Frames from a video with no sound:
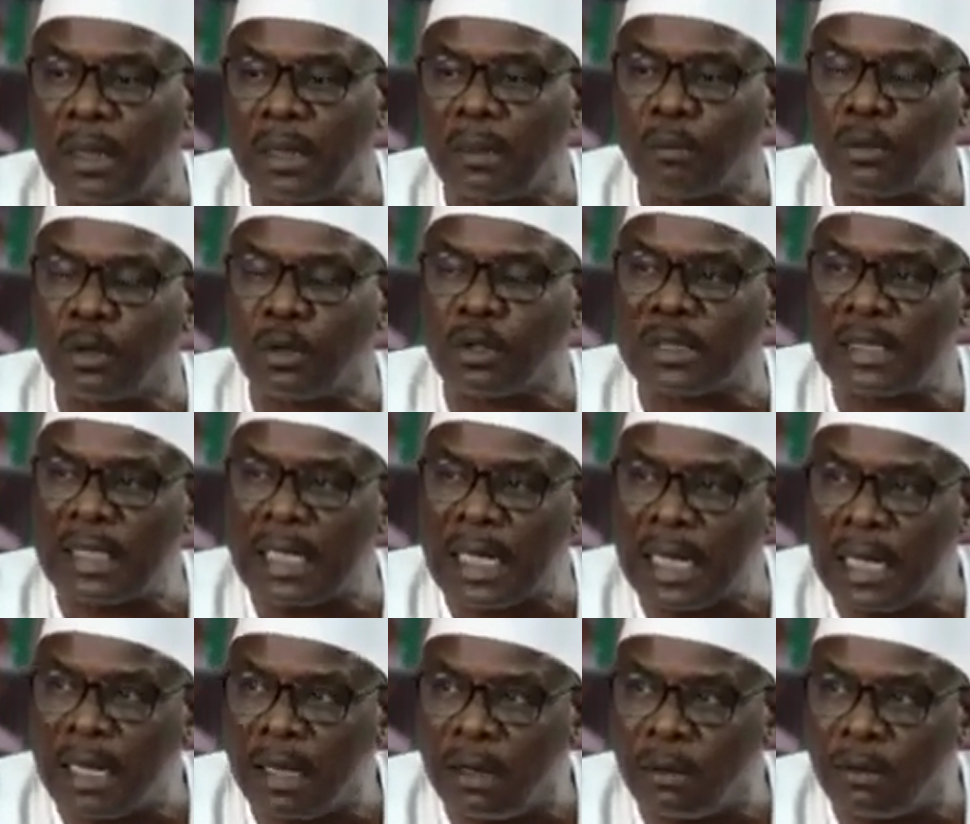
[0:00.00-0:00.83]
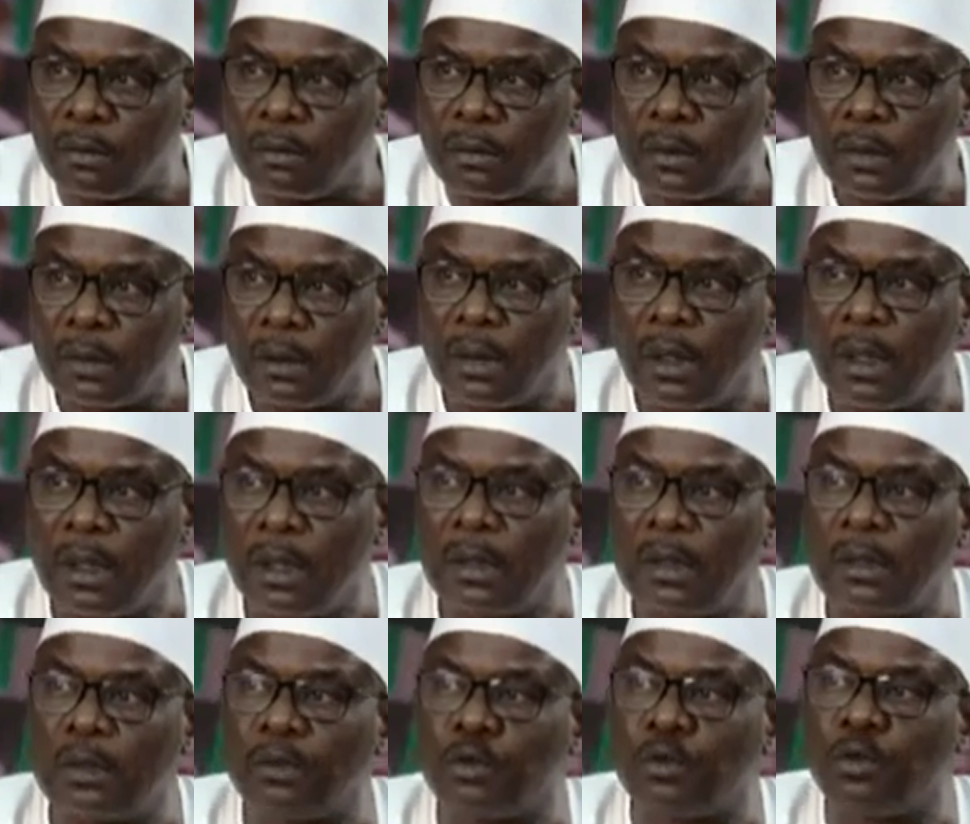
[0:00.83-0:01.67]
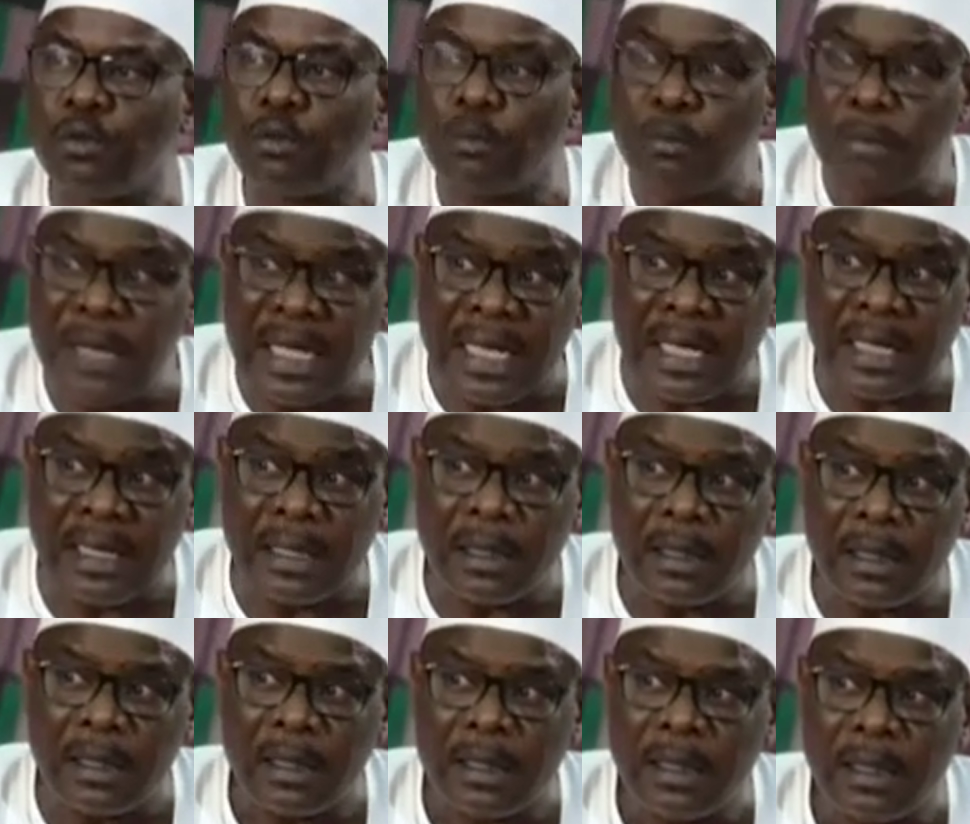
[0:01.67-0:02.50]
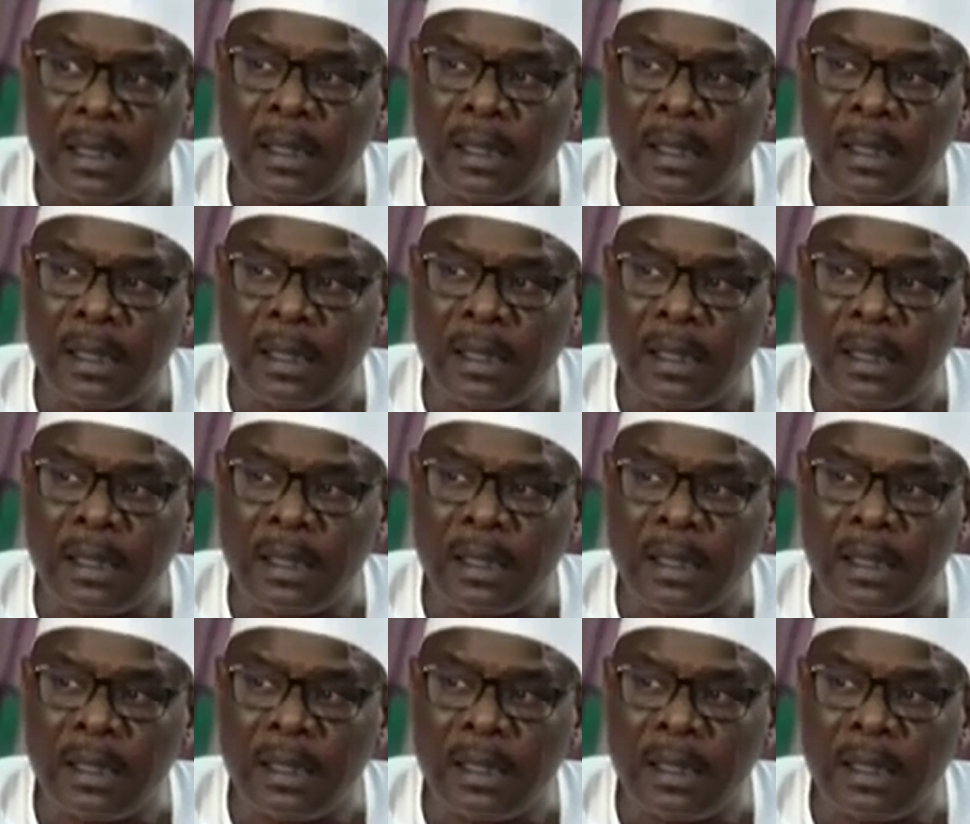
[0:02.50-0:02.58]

But now, to me,